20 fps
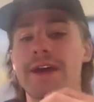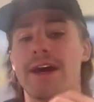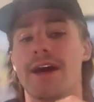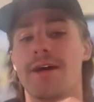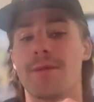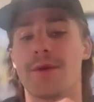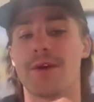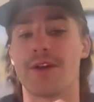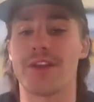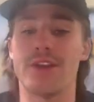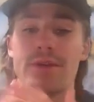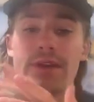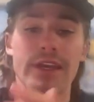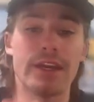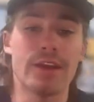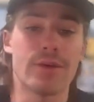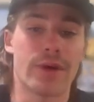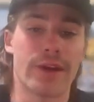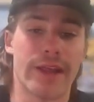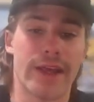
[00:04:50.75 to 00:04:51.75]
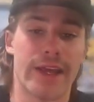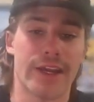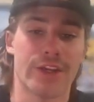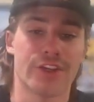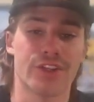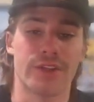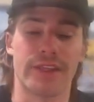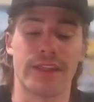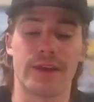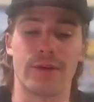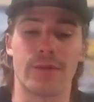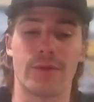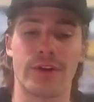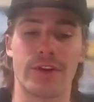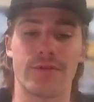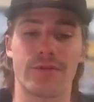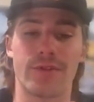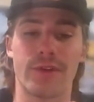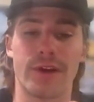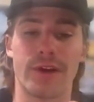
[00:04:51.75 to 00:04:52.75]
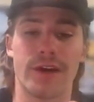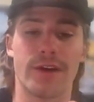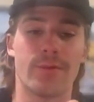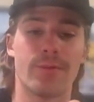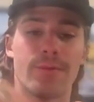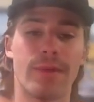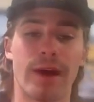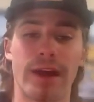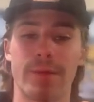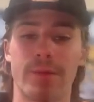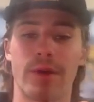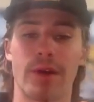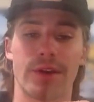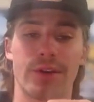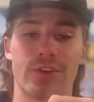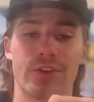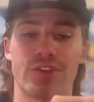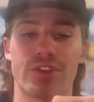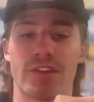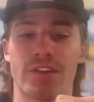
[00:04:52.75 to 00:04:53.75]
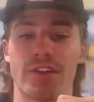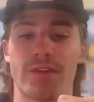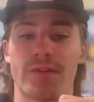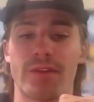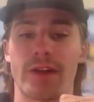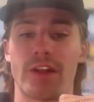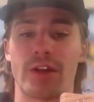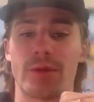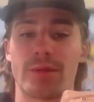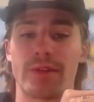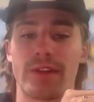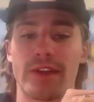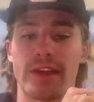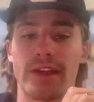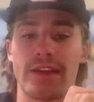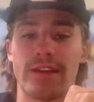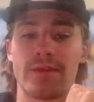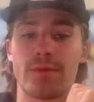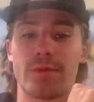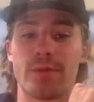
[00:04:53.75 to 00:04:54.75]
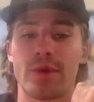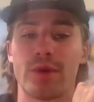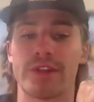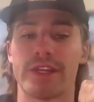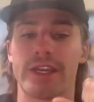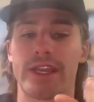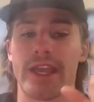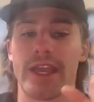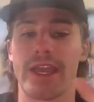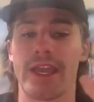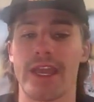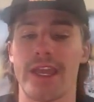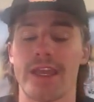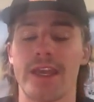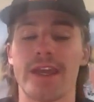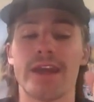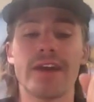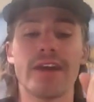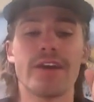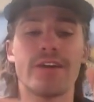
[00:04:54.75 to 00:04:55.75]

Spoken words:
A unique one, actually, that one of my partners just developed is building a